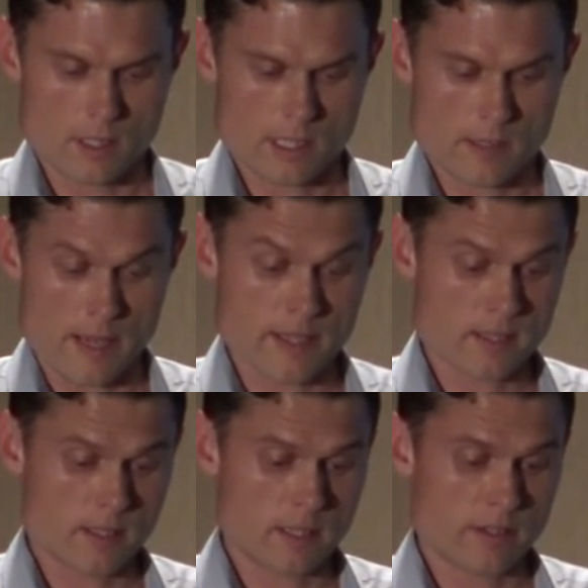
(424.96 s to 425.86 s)
Uh, and
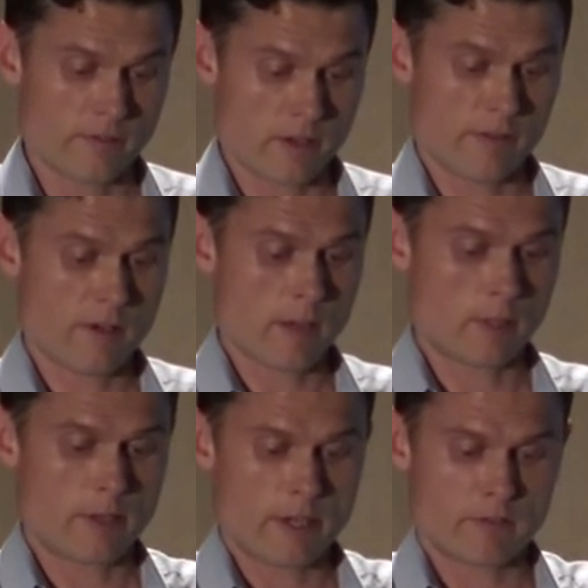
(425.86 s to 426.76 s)
this is still a very
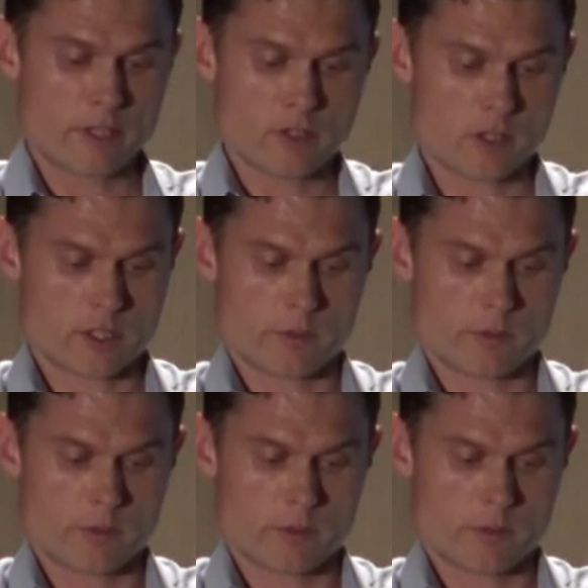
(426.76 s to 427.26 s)
viable area of research.